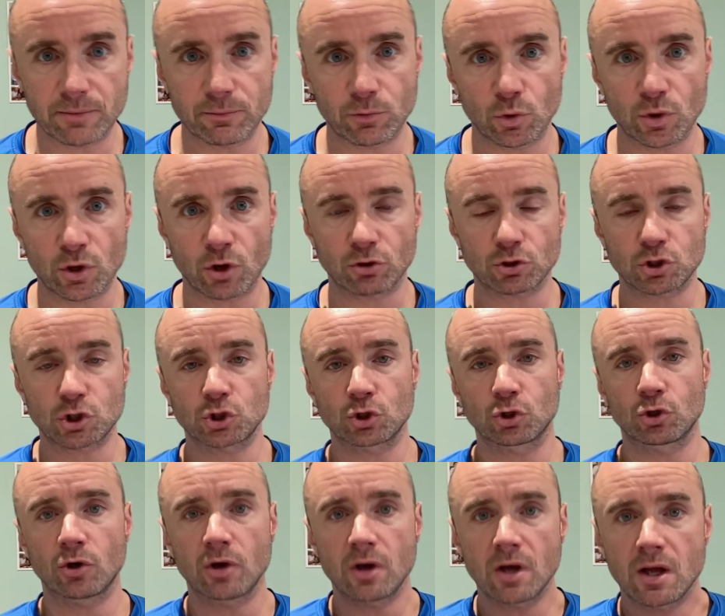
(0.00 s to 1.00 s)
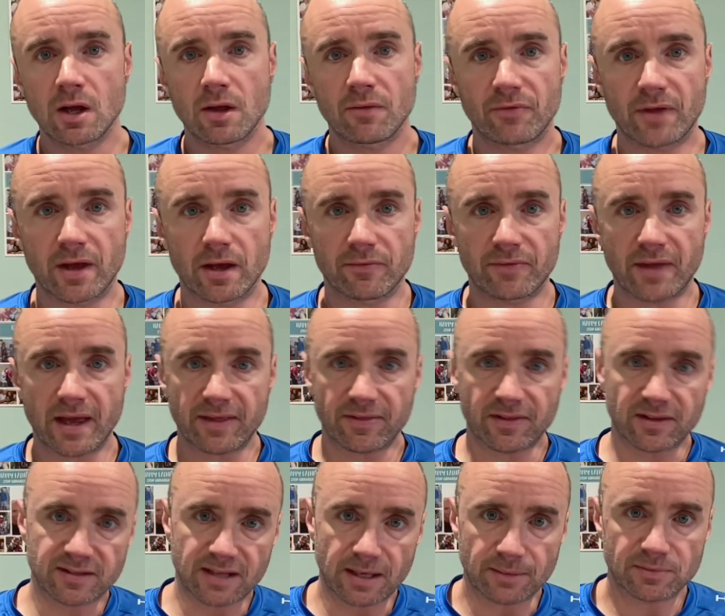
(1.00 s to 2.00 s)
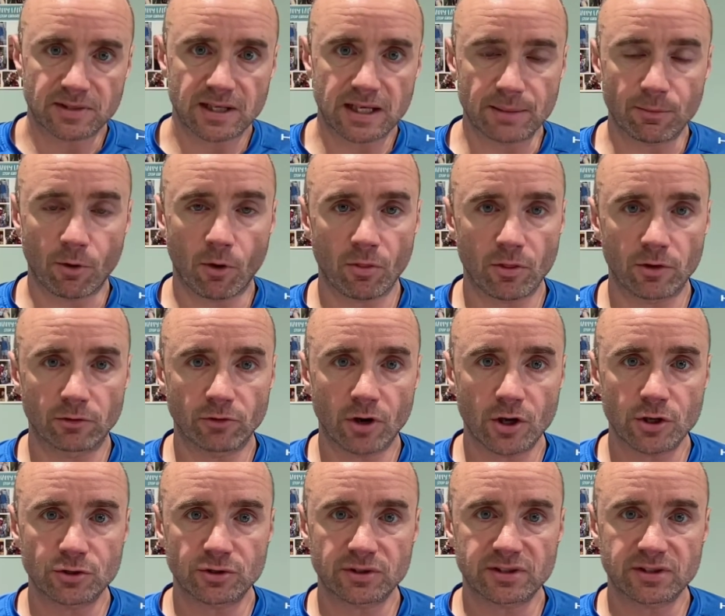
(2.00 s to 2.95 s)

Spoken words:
but we're not sure that they're the same team on the road.